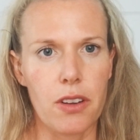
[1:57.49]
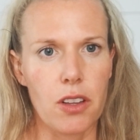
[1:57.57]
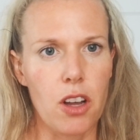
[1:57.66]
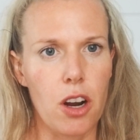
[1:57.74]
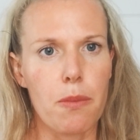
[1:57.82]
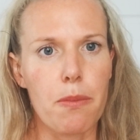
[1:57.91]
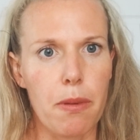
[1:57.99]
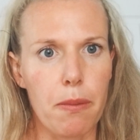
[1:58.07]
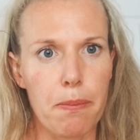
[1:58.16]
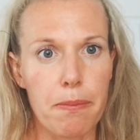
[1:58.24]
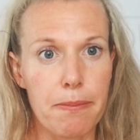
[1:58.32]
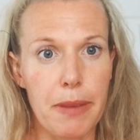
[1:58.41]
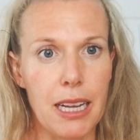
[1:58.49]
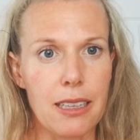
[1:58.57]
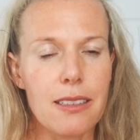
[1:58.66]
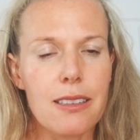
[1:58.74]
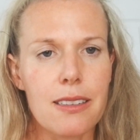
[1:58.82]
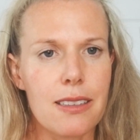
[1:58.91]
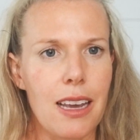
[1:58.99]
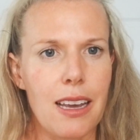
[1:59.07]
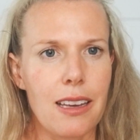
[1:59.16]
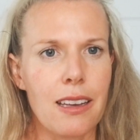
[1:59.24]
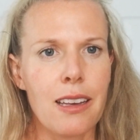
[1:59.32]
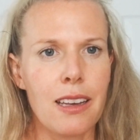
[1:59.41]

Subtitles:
alarm bells saying,